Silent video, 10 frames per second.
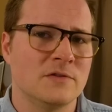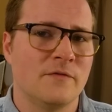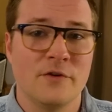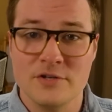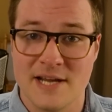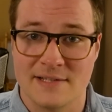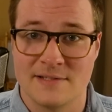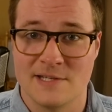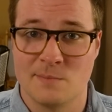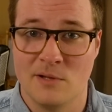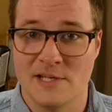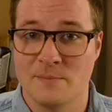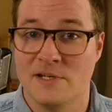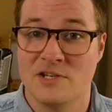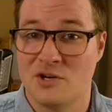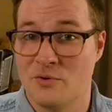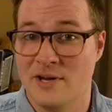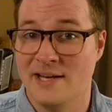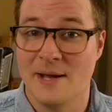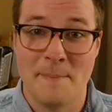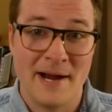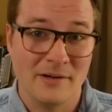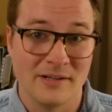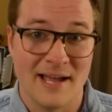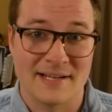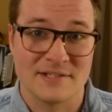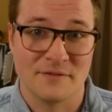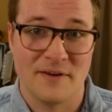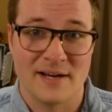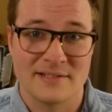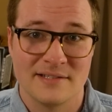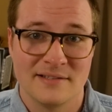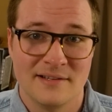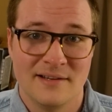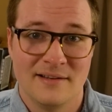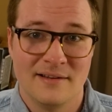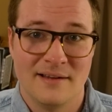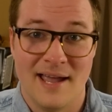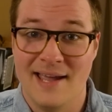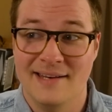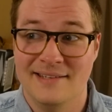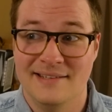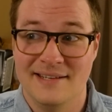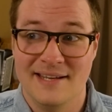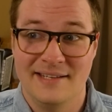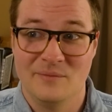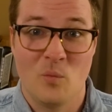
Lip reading: vertex displacement to create a parallax effect? And it